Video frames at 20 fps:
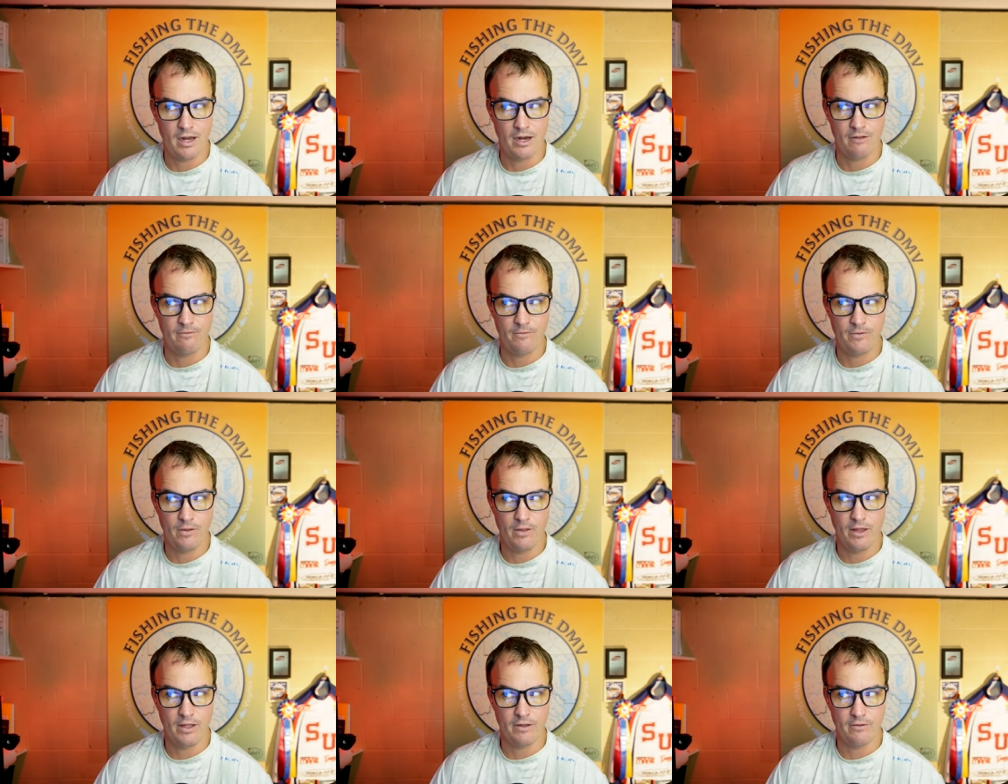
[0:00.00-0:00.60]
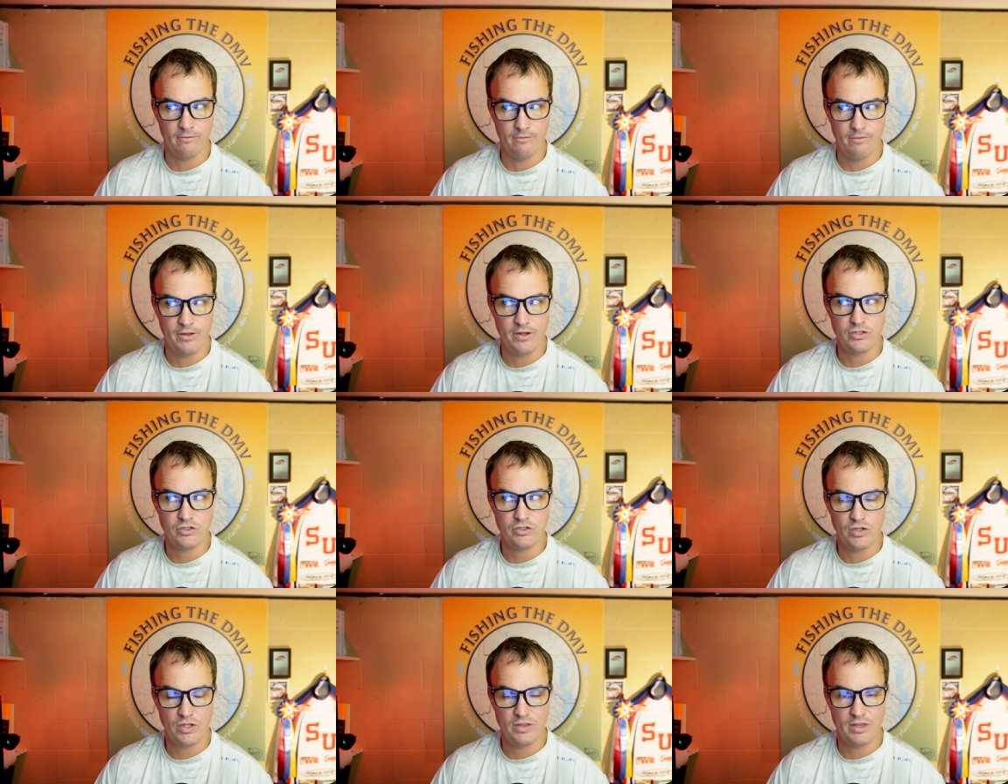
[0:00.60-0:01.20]
And I feel like
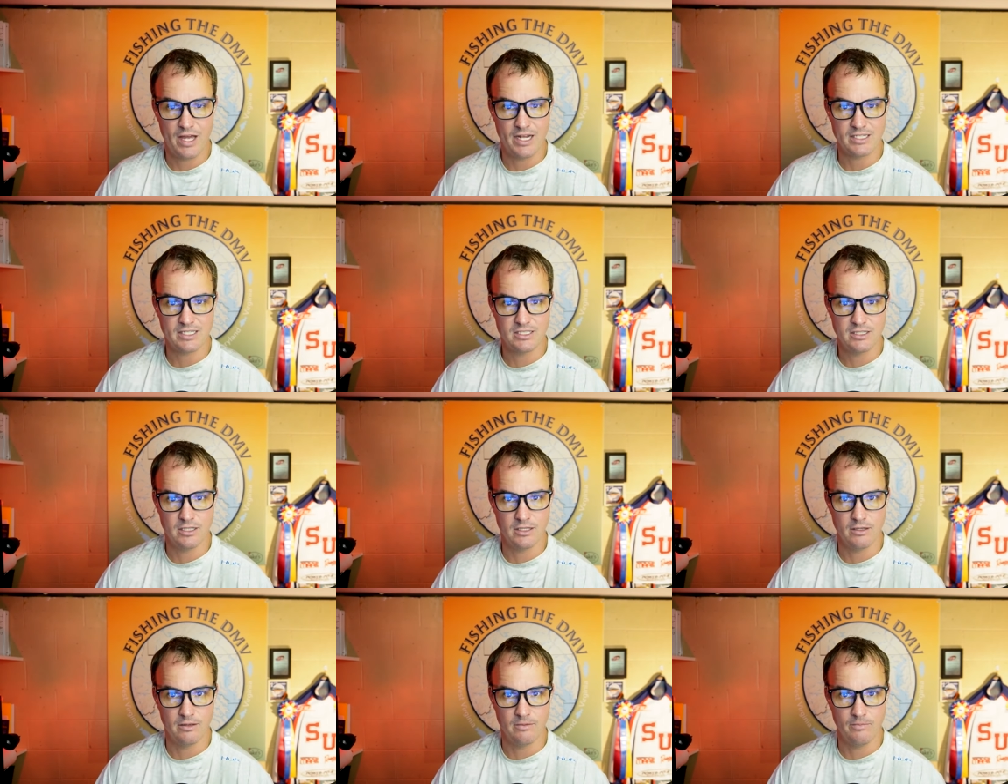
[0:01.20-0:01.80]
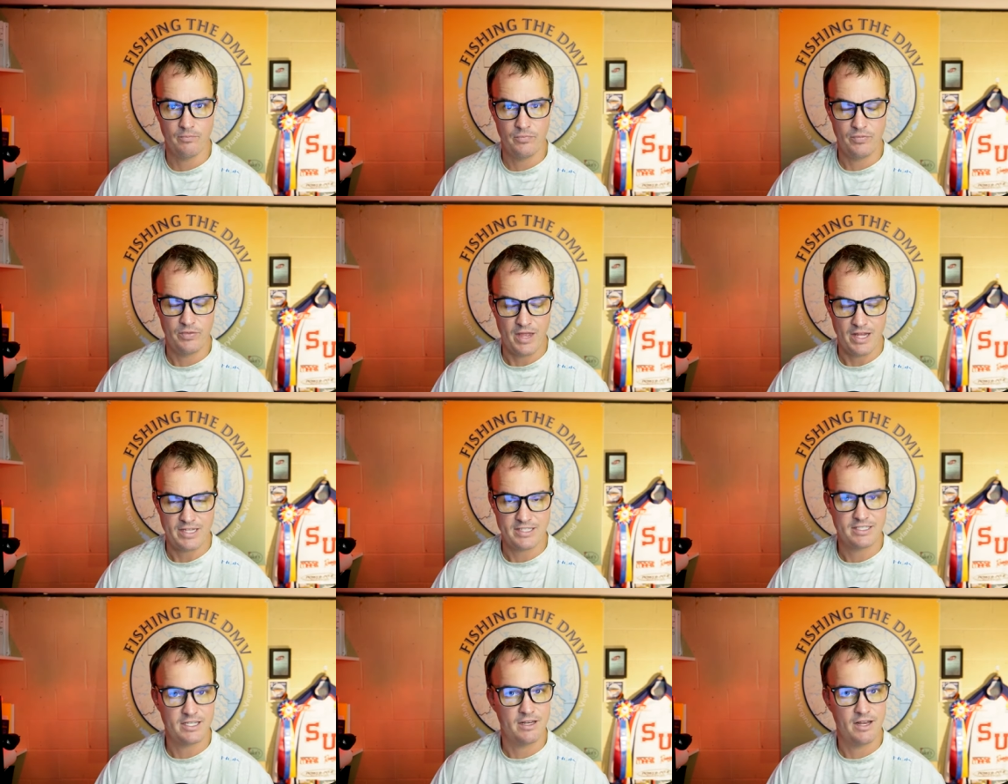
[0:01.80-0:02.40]
eventually that's the,
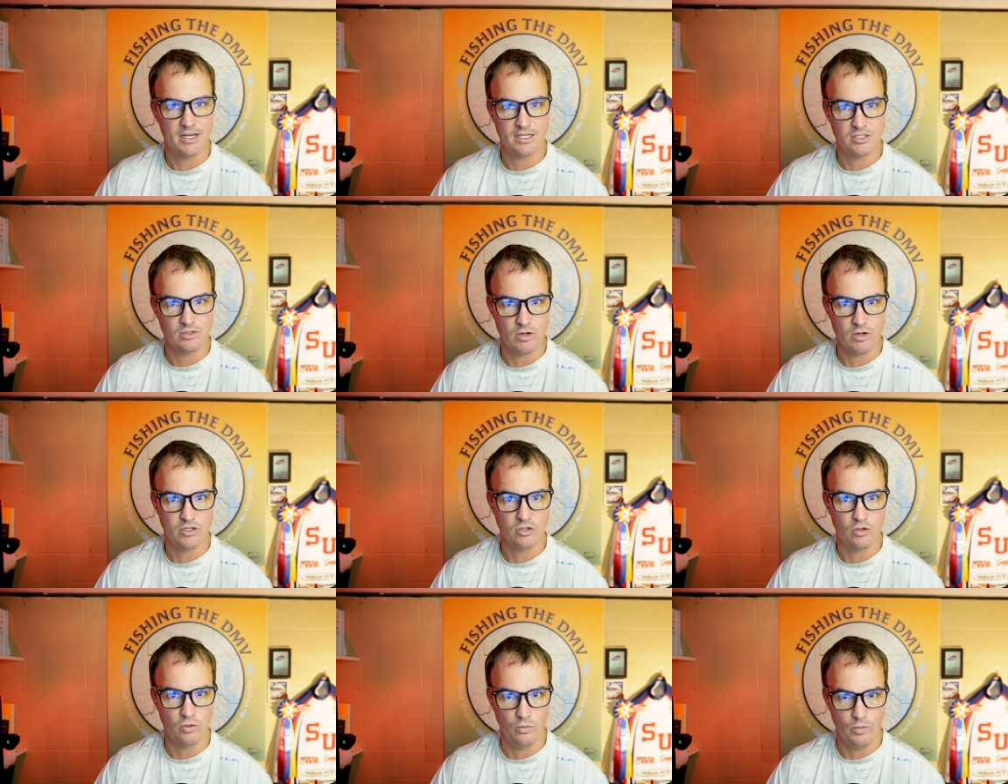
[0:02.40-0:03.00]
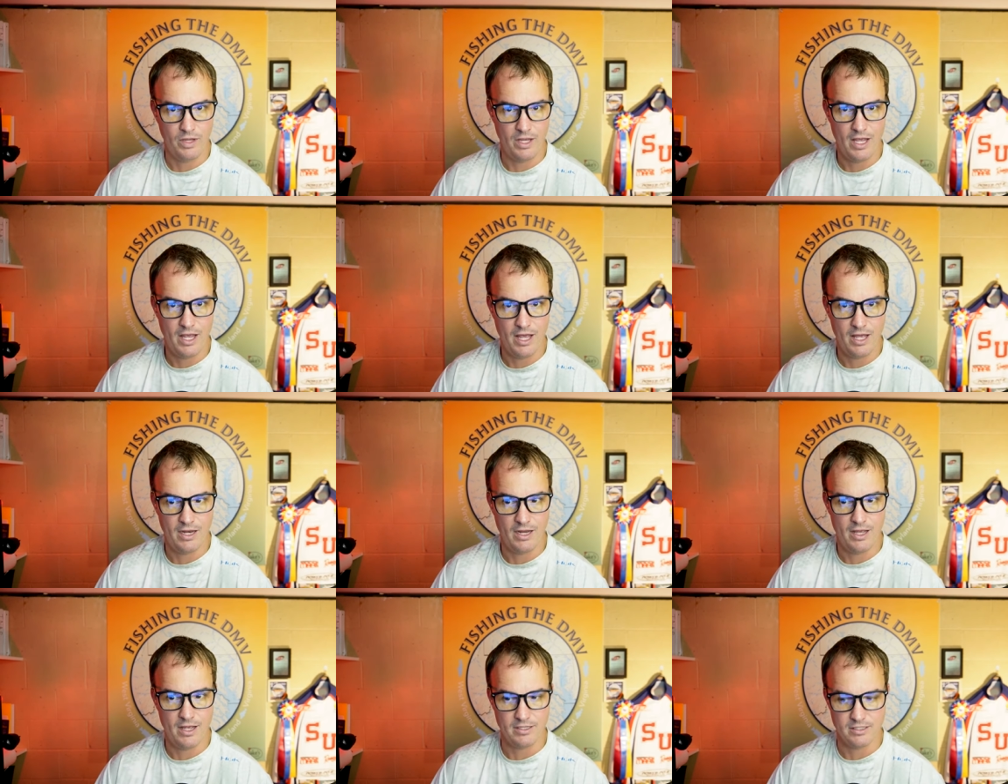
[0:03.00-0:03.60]
that's the next threshold we
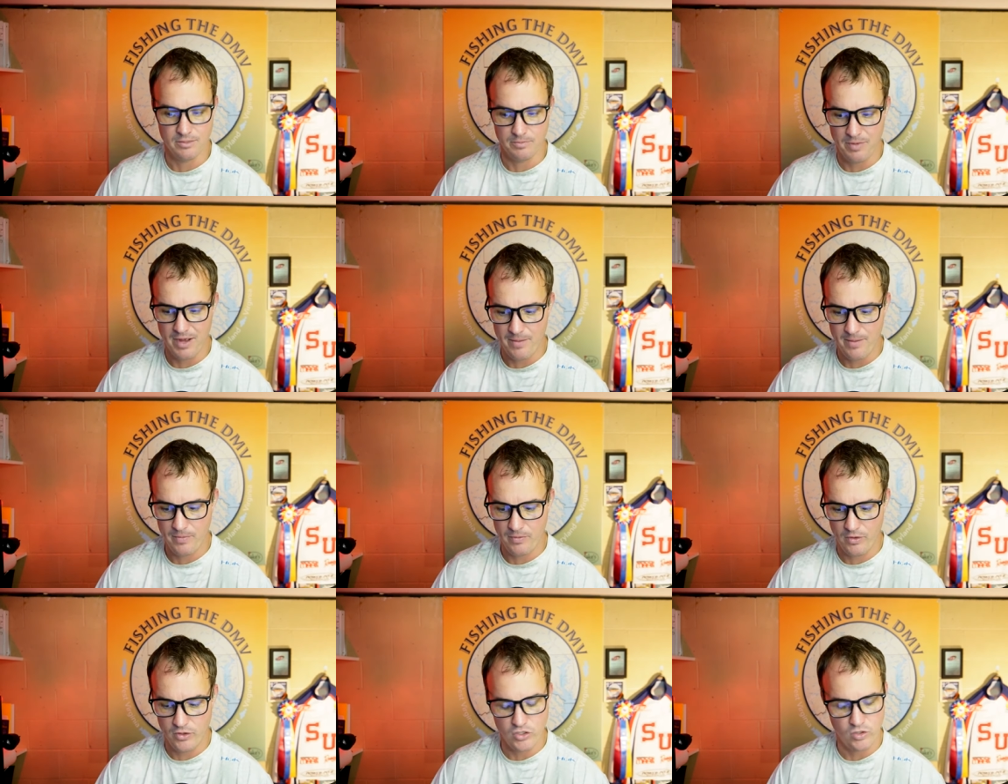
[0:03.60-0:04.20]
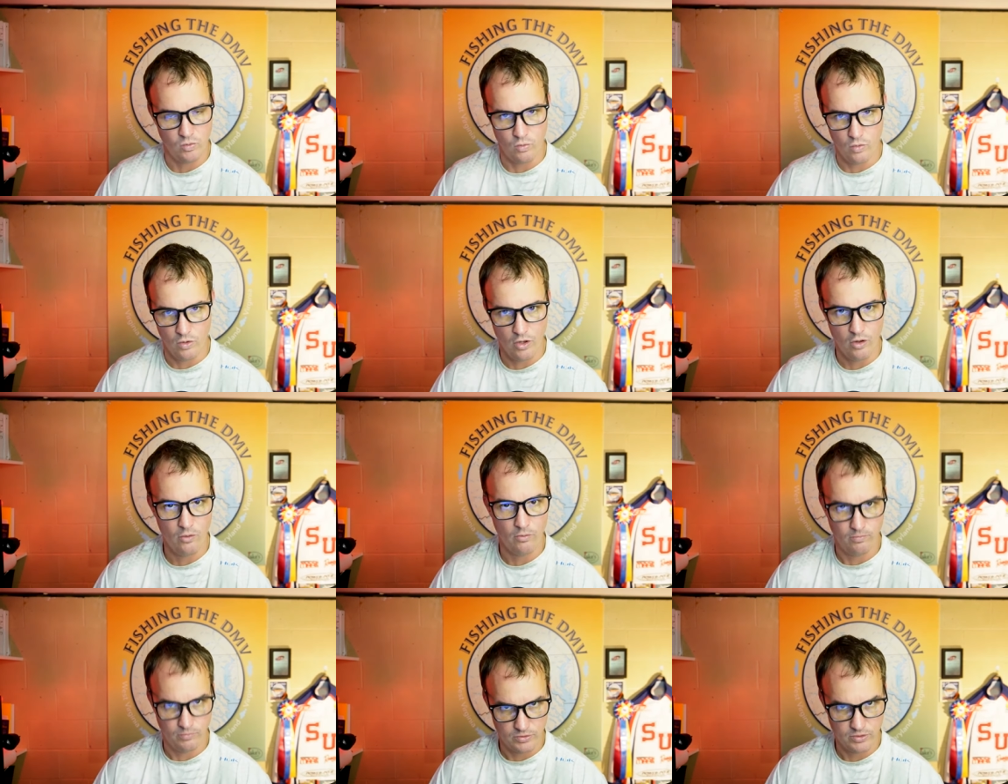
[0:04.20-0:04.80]
hit, is the population
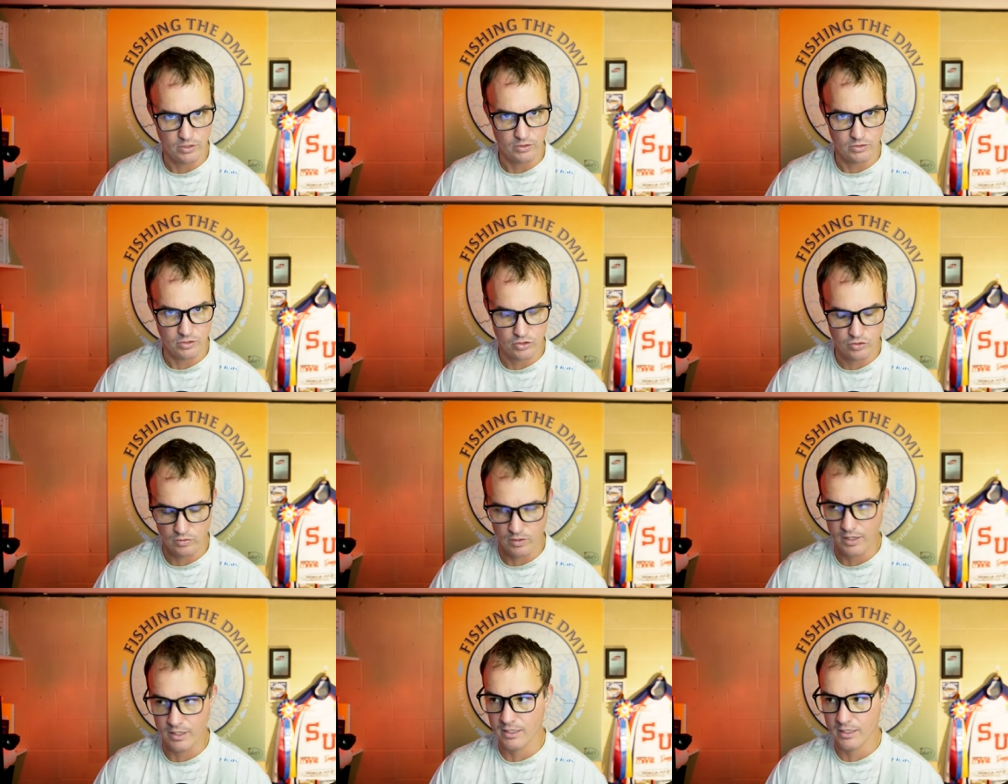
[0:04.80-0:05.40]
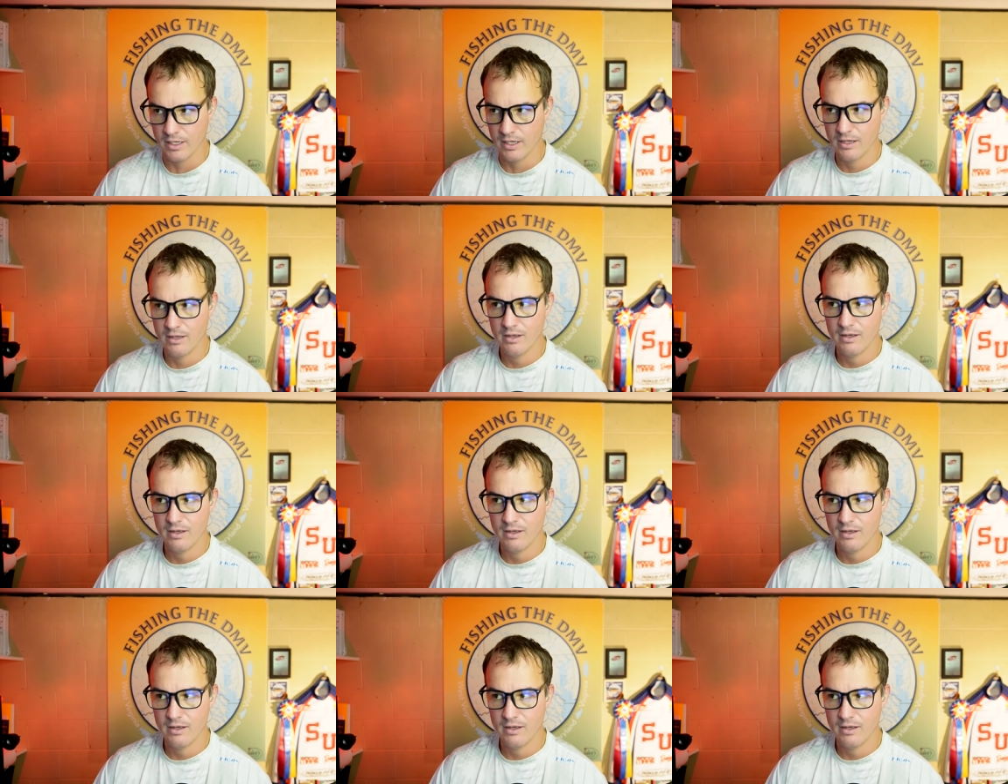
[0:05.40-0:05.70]
will start to shrink.